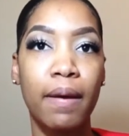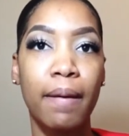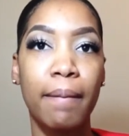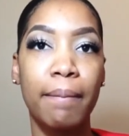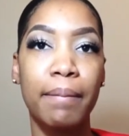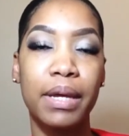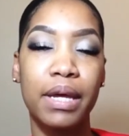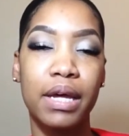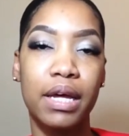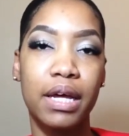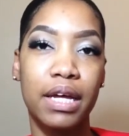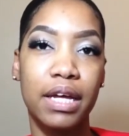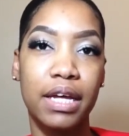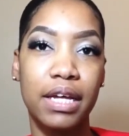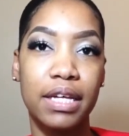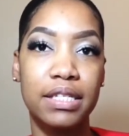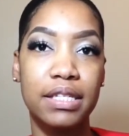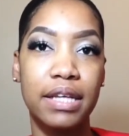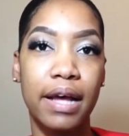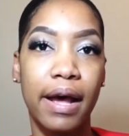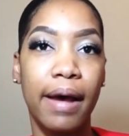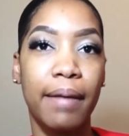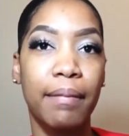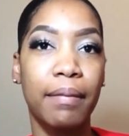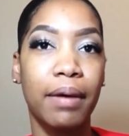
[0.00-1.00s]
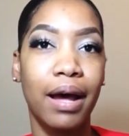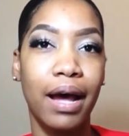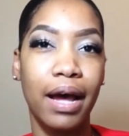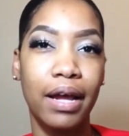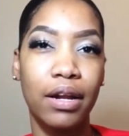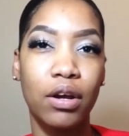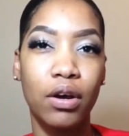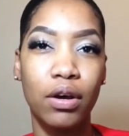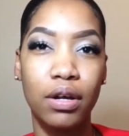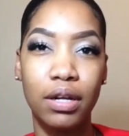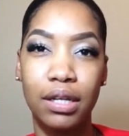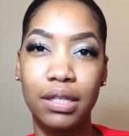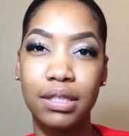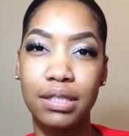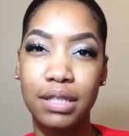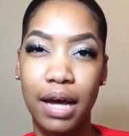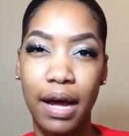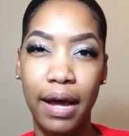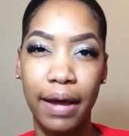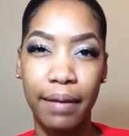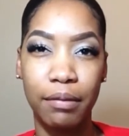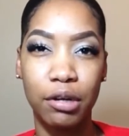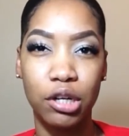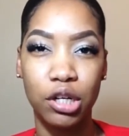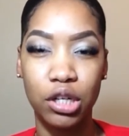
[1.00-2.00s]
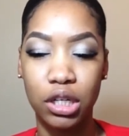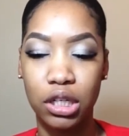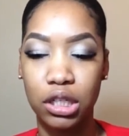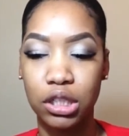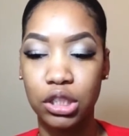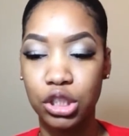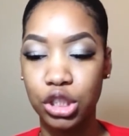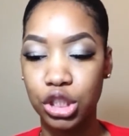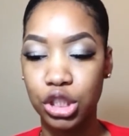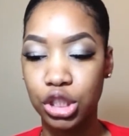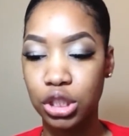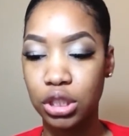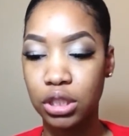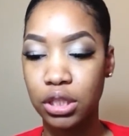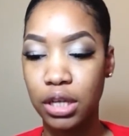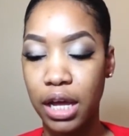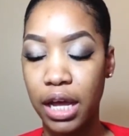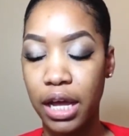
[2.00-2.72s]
because I'm kind of on a time crunch